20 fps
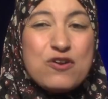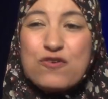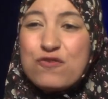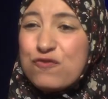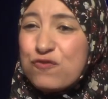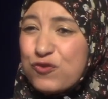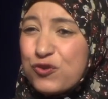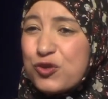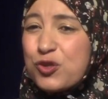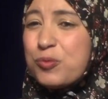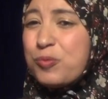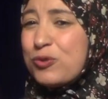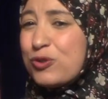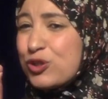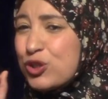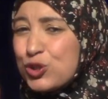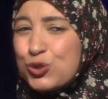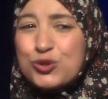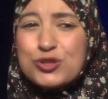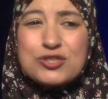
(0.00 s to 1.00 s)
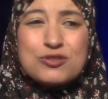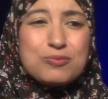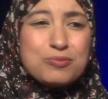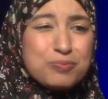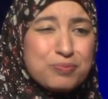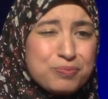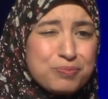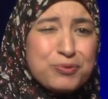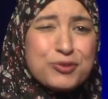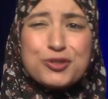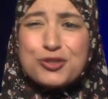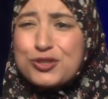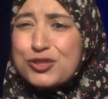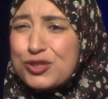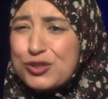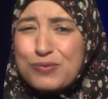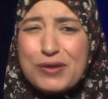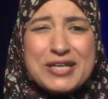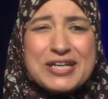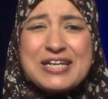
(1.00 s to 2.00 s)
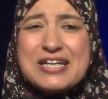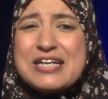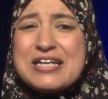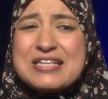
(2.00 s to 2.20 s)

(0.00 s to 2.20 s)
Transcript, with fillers: Verbal short blurts, right?